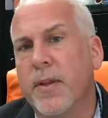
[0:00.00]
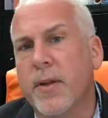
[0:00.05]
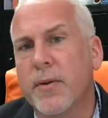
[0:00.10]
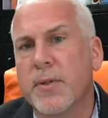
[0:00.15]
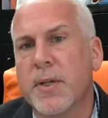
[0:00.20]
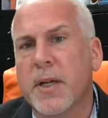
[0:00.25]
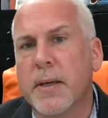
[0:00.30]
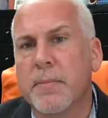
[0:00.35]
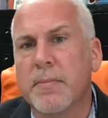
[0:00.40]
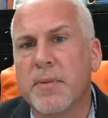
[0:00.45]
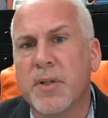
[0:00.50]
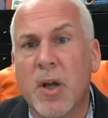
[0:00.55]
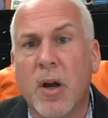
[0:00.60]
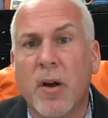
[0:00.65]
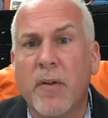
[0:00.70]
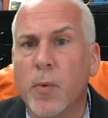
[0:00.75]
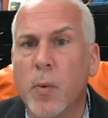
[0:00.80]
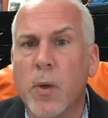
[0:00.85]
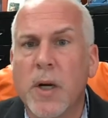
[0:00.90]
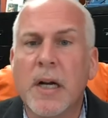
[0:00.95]
those types of
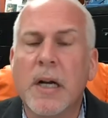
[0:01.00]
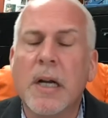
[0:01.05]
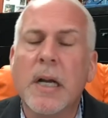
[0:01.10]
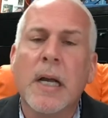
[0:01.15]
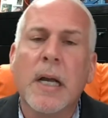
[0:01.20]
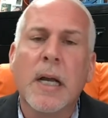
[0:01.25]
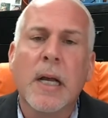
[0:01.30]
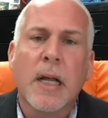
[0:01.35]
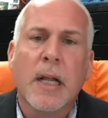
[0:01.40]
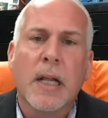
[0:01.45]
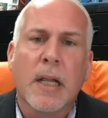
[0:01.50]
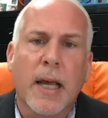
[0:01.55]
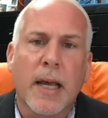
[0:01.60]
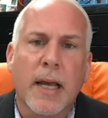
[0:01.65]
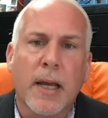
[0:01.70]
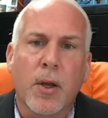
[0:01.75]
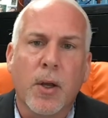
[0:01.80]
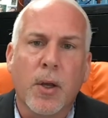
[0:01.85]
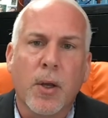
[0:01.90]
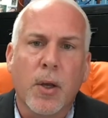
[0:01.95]
software?
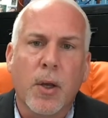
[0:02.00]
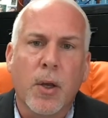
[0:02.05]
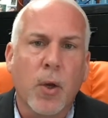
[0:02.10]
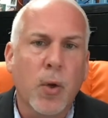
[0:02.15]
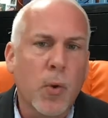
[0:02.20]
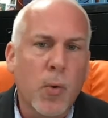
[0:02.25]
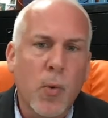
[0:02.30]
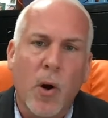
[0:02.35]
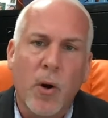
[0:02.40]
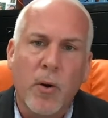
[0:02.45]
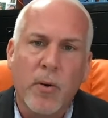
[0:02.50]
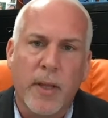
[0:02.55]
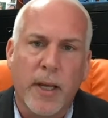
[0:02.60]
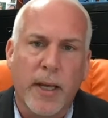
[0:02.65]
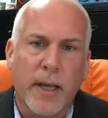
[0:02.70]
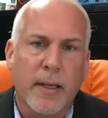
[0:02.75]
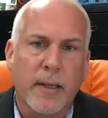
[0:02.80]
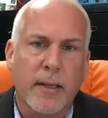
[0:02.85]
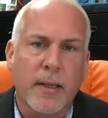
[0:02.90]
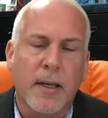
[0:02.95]
Like, who are
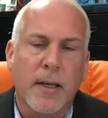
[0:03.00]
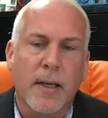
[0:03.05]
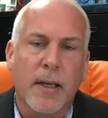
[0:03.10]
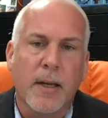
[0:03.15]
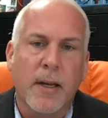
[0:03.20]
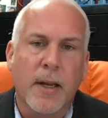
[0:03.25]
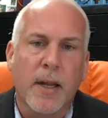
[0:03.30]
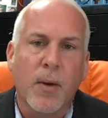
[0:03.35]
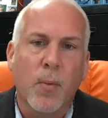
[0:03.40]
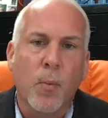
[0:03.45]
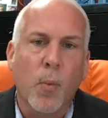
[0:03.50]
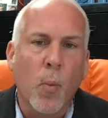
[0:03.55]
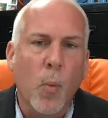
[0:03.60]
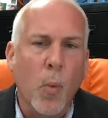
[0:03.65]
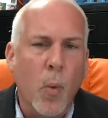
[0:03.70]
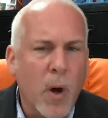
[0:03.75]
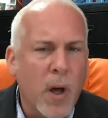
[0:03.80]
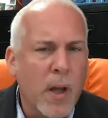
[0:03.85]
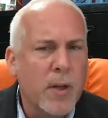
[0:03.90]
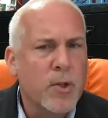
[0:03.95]
they, and
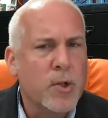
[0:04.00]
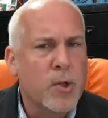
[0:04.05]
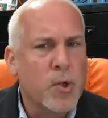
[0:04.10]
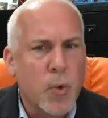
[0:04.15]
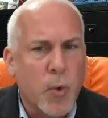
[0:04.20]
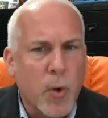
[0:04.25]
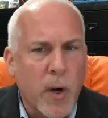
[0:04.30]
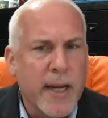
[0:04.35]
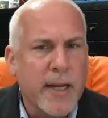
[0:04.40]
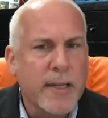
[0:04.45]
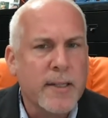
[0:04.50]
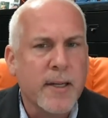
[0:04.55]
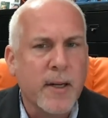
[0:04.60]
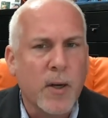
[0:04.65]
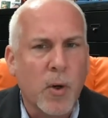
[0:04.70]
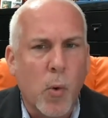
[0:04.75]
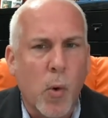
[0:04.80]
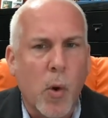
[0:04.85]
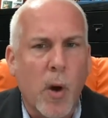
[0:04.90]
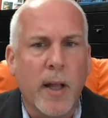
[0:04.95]
what traits
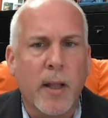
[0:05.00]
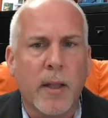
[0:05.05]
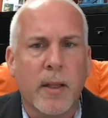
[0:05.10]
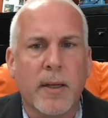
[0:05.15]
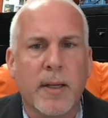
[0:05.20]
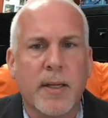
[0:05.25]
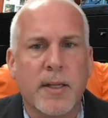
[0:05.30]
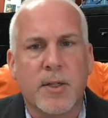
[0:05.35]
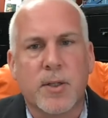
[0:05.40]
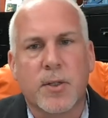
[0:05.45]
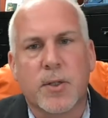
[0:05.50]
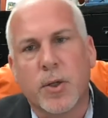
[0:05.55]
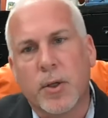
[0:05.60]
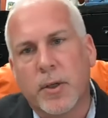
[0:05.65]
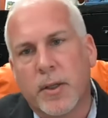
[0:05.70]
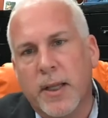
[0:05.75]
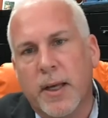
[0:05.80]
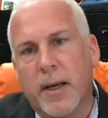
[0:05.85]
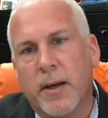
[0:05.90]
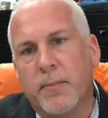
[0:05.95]
and qualities
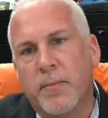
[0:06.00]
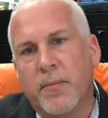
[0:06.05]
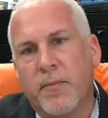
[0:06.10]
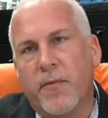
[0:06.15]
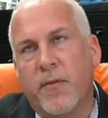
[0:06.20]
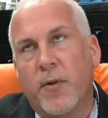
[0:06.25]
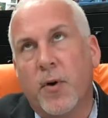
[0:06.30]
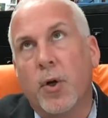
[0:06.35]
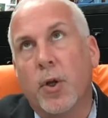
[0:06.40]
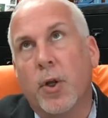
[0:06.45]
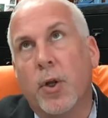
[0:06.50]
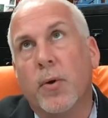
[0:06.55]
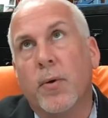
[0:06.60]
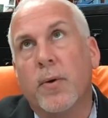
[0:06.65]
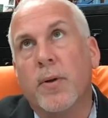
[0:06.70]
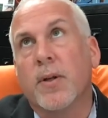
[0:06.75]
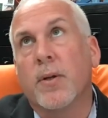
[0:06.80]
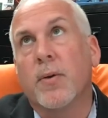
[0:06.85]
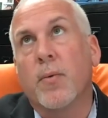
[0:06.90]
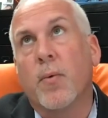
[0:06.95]
took them for you
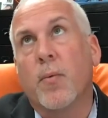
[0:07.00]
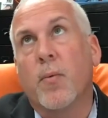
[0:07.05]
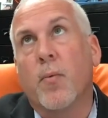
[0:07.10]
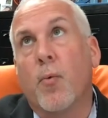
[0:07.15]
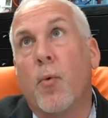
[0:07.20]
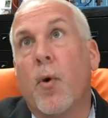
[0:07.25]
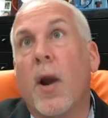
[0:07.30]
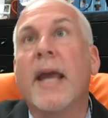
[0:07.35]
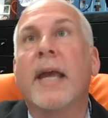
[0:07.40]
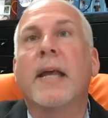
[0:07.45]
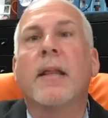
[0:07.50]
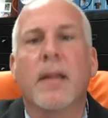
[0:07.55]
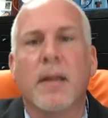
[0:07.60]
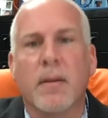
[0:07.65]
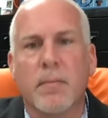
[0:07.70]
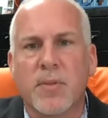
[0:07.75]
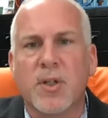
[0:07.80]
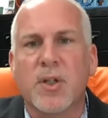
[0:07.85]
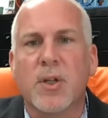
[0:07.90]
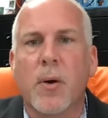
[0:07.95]
to rank
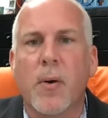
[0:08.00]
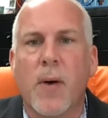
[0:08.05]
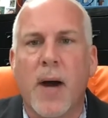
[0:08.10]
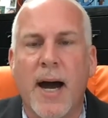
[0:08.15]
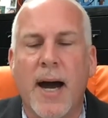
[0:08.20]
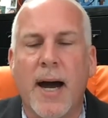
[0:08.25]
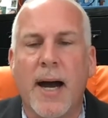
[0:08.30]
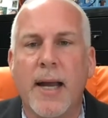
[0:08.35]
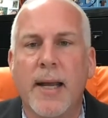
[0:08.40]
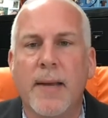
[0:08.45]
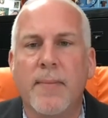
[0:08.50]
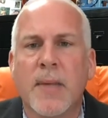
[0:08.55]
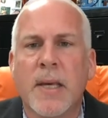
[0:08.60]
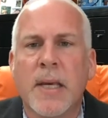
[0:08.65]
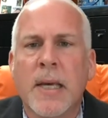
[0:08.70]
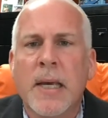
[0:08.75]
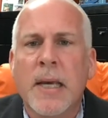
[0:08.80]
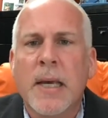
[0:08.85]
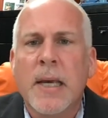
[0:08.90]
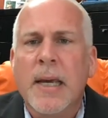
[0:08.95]
them so high?
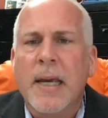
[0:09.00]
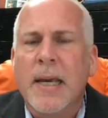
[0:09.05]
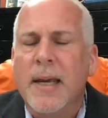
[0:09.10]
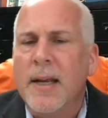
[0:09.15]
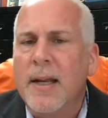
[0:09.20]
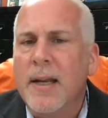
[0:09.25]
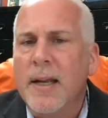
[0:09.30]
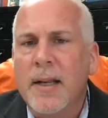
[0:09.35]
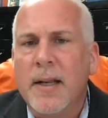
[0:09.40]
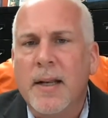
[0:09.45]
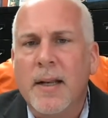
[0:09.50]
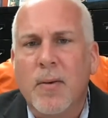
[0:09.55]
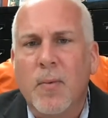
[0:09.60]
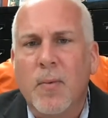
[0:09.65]
And then